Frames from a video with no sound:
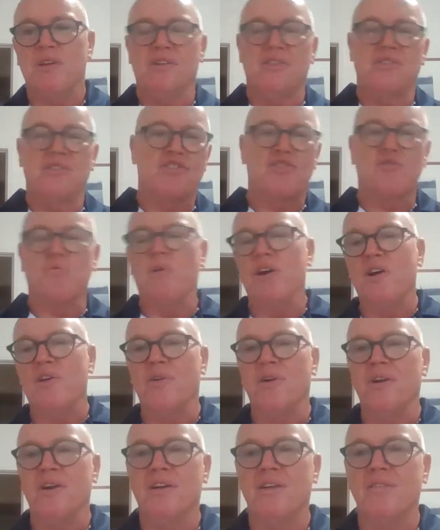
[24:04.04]
and
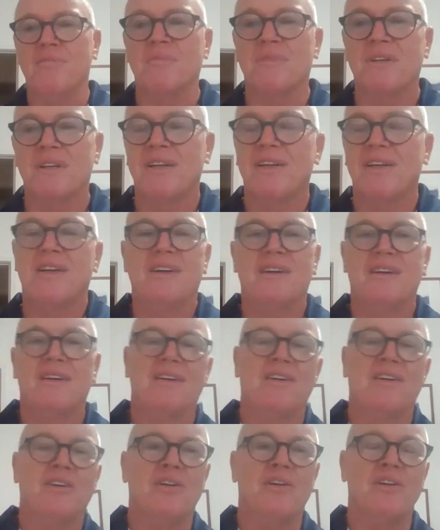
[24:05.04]
swearing, and
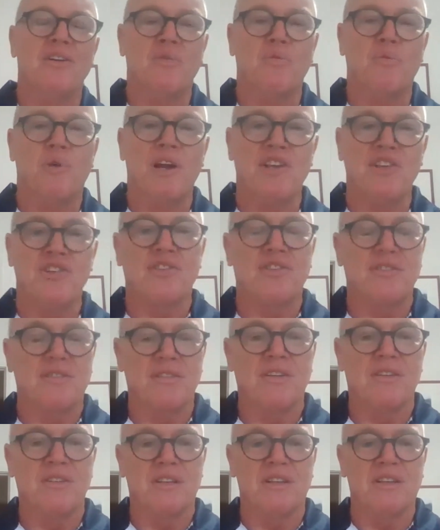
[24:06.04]
you race
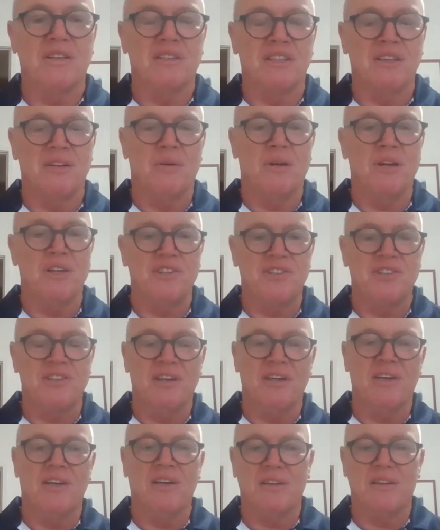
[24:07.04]

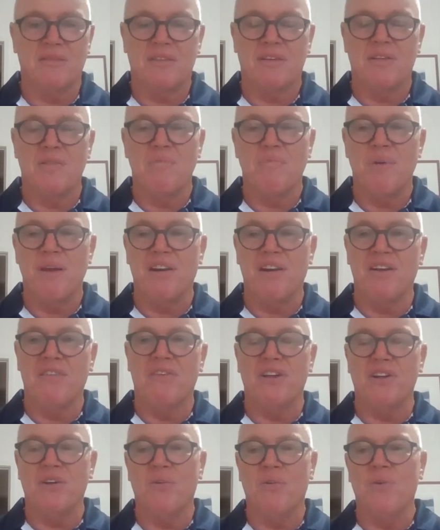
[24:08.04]

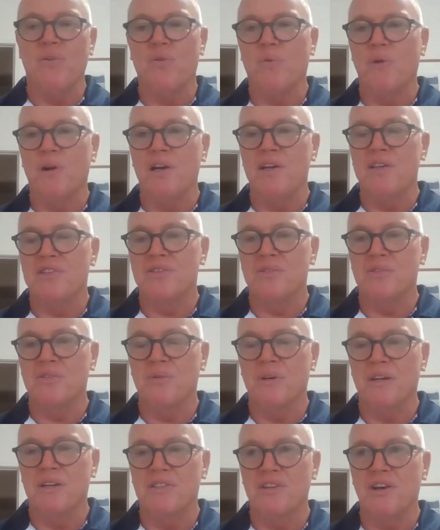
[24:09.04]
competitively all the way
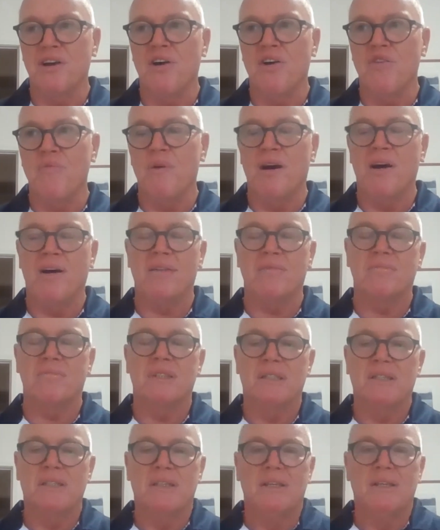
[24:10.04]
to Hobart,
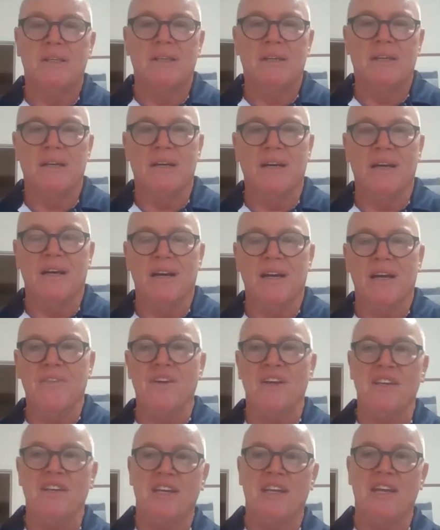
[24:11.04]
and
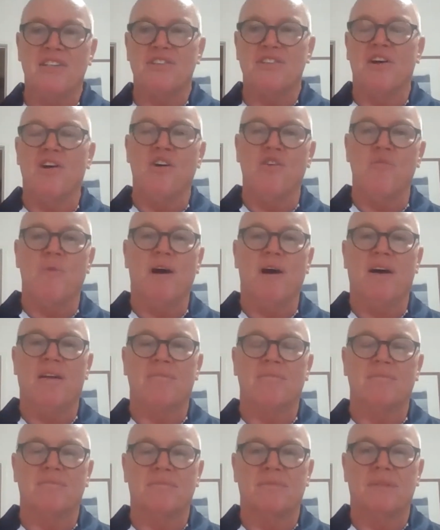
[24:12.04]
then you get to
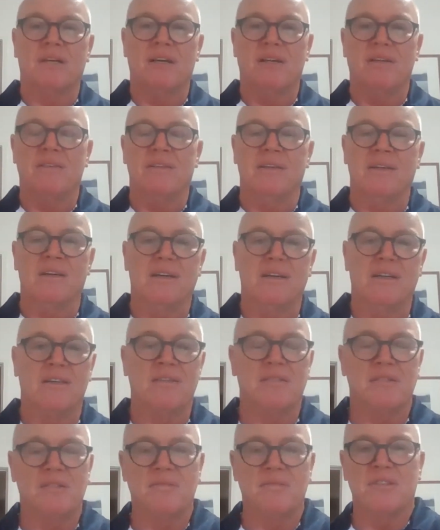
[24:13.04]
Hobart, and
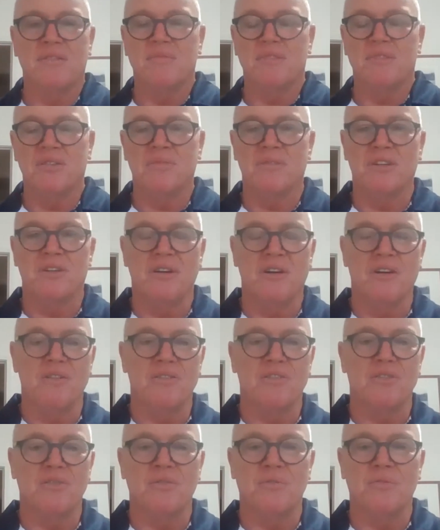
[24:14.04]
you go
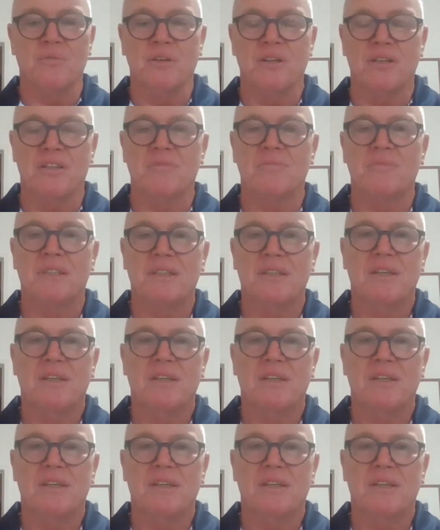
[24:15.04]
to